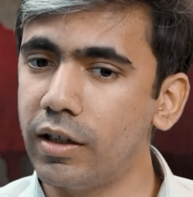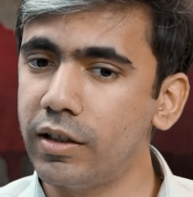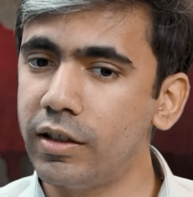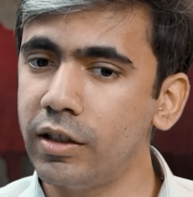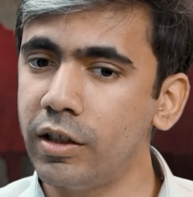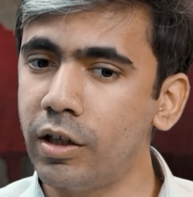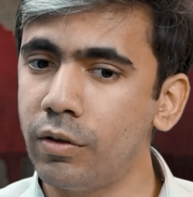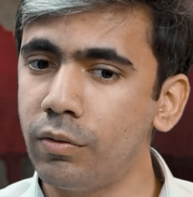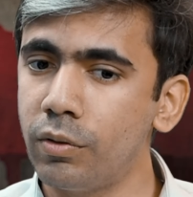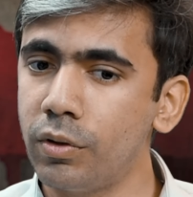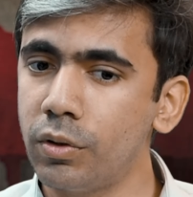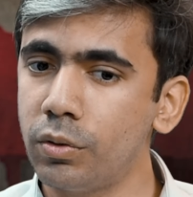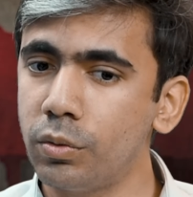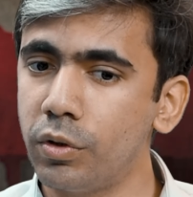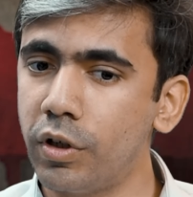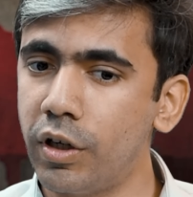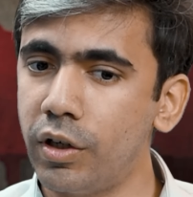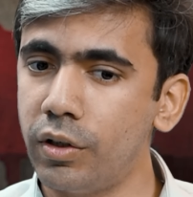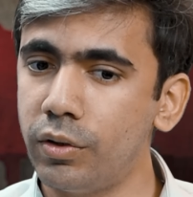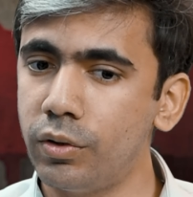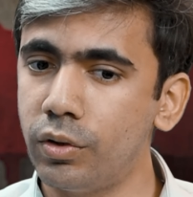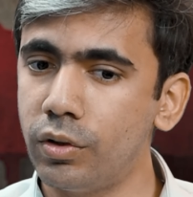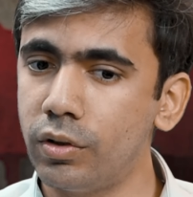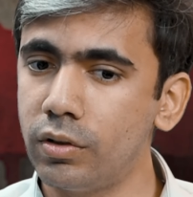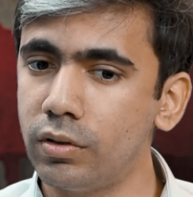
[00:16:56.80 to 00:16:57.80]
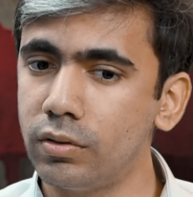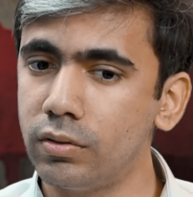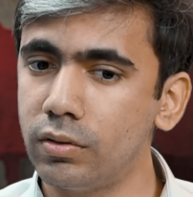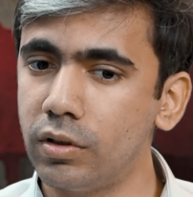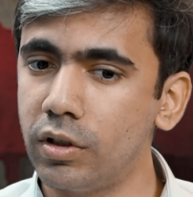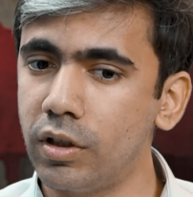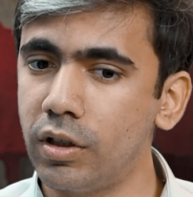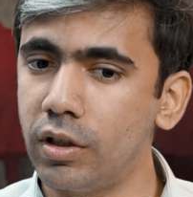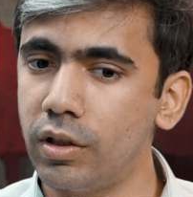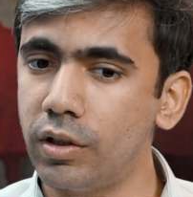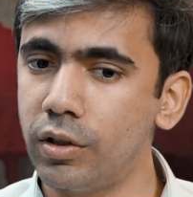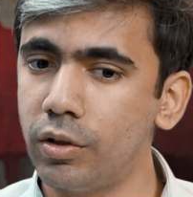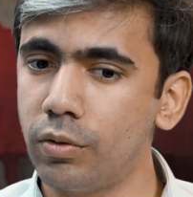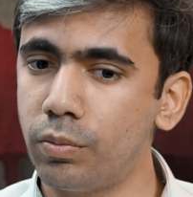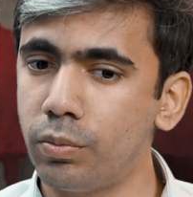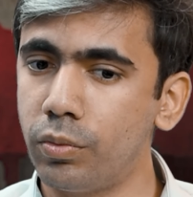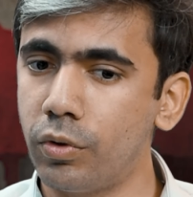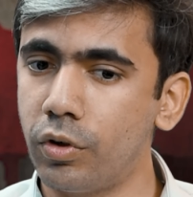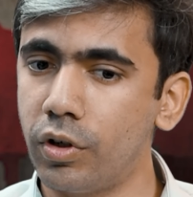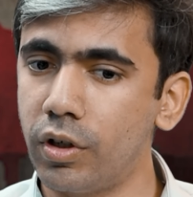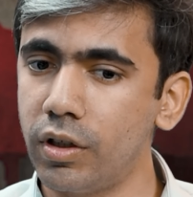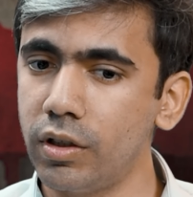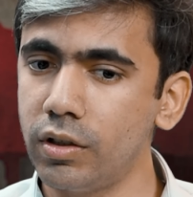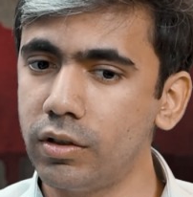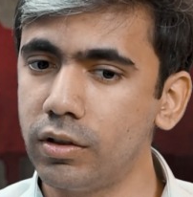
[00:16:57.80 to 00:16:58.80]
I think I want to add on another
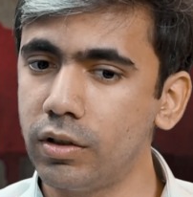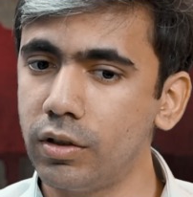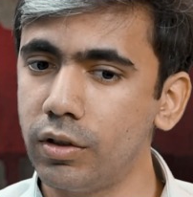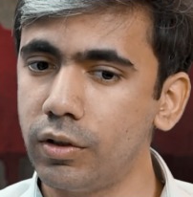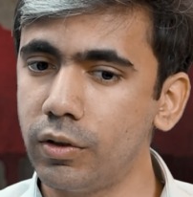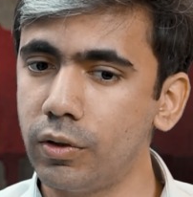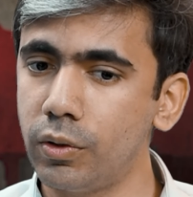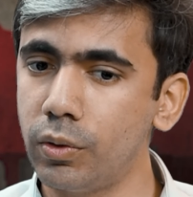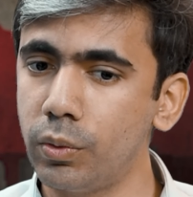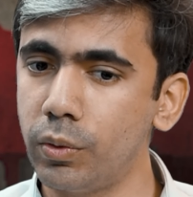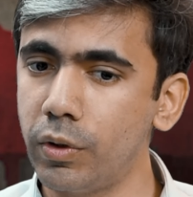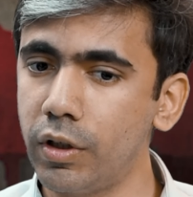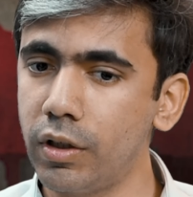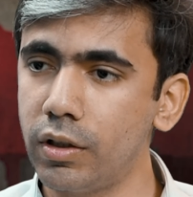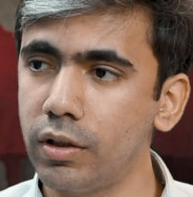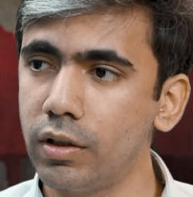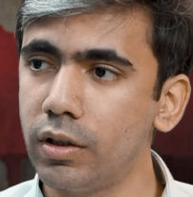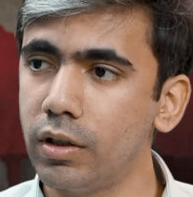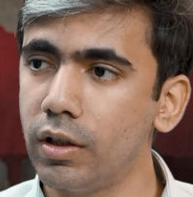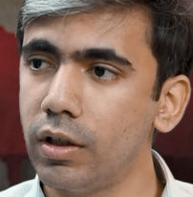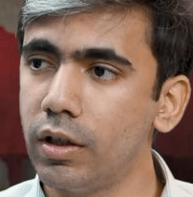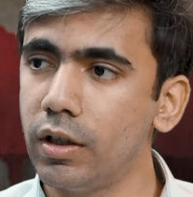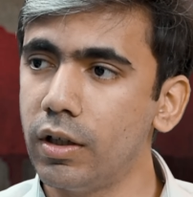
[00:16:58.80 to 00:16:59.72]
point to it.